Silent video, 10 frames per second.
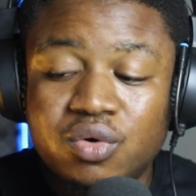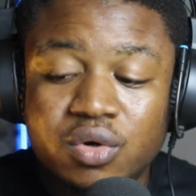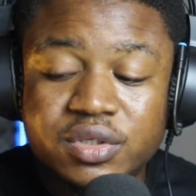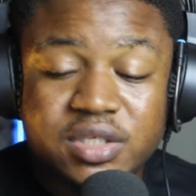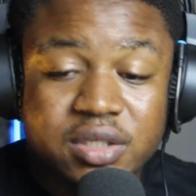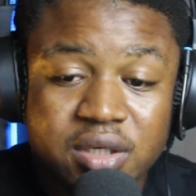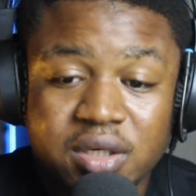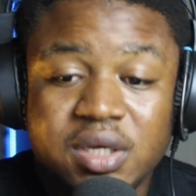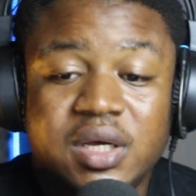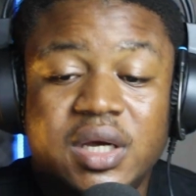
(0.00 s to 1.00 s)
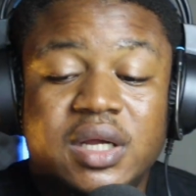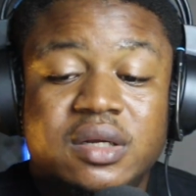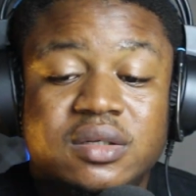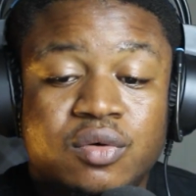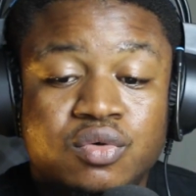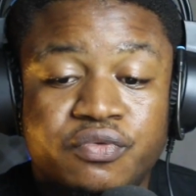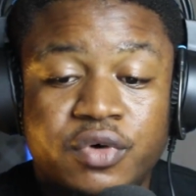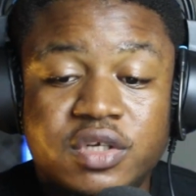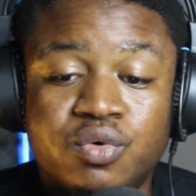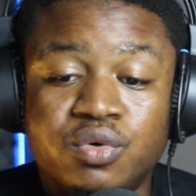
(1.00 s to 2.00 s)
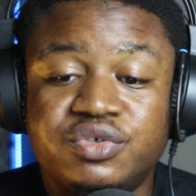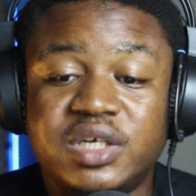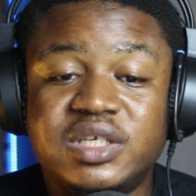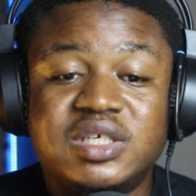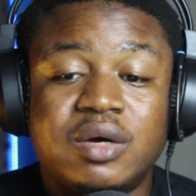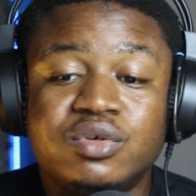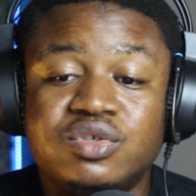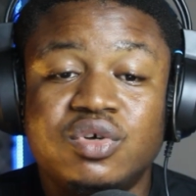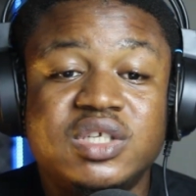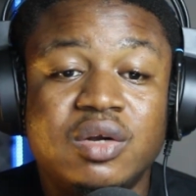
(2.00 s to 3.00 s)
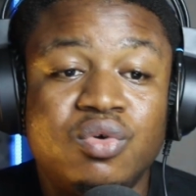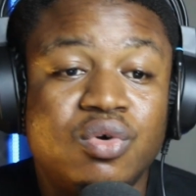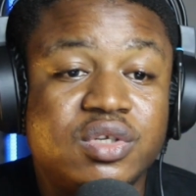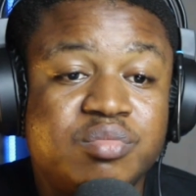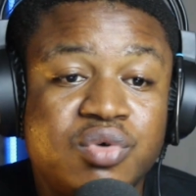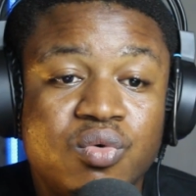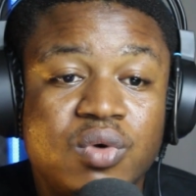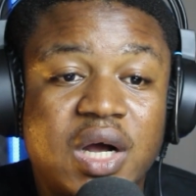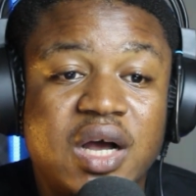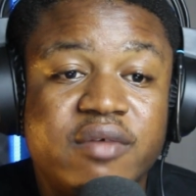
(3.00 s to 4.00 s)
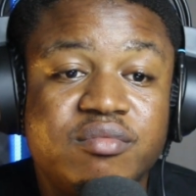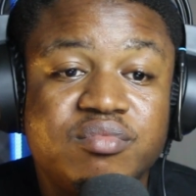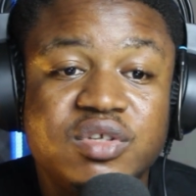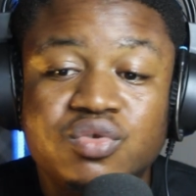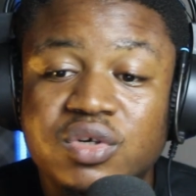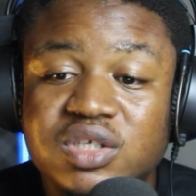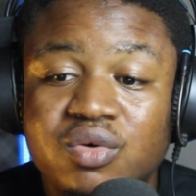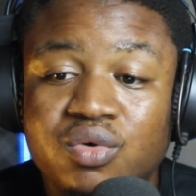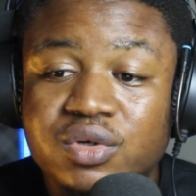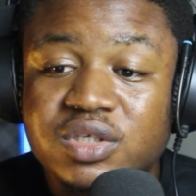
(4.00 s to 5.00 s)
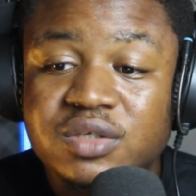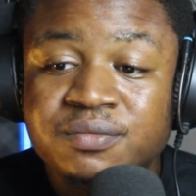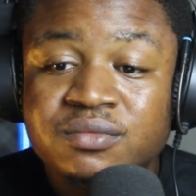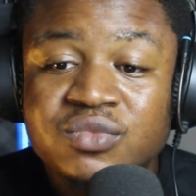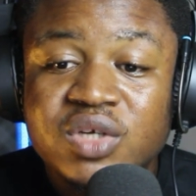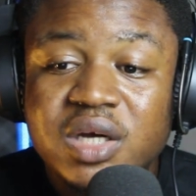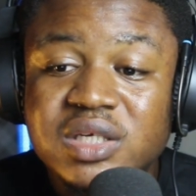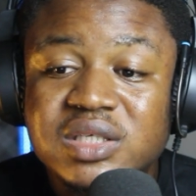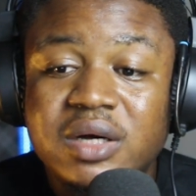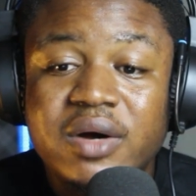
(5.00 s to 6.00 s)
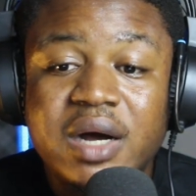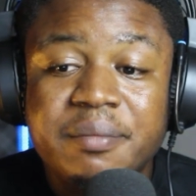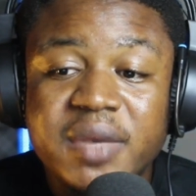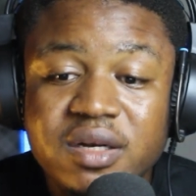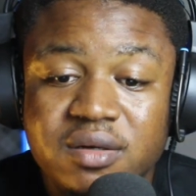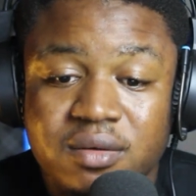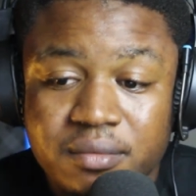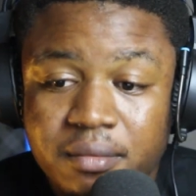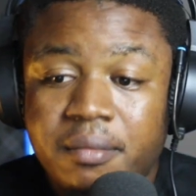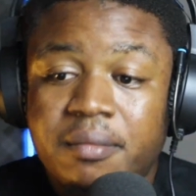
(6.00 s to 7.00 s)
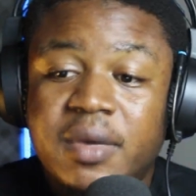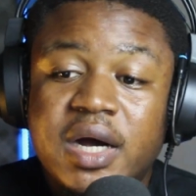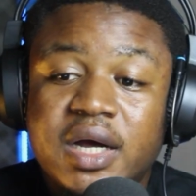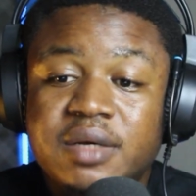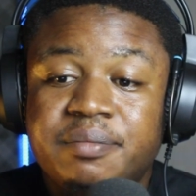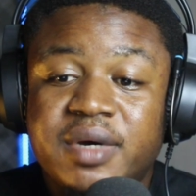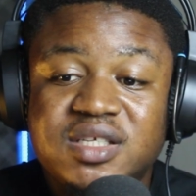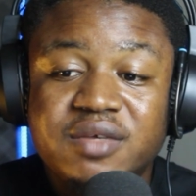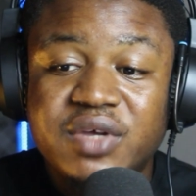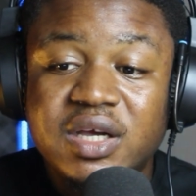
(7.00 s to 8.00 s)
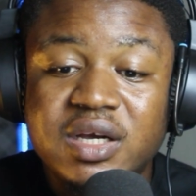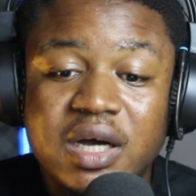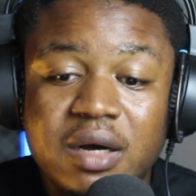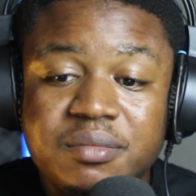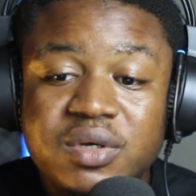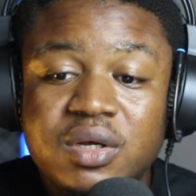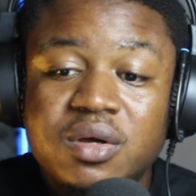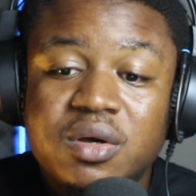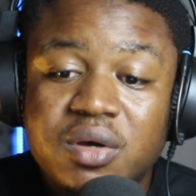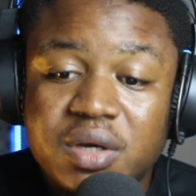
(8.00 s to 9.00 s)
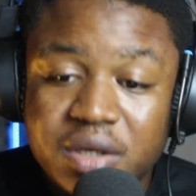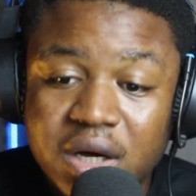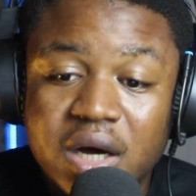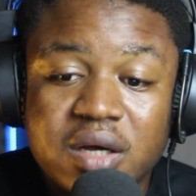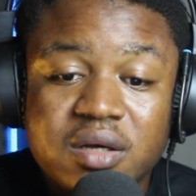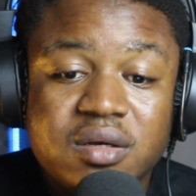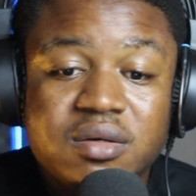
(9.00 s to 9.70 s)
a lot, and the Kuji Forex Go strategy, I was taught a lot. Bro, I have been taught a lot. And this is how I made my passive income, yeah,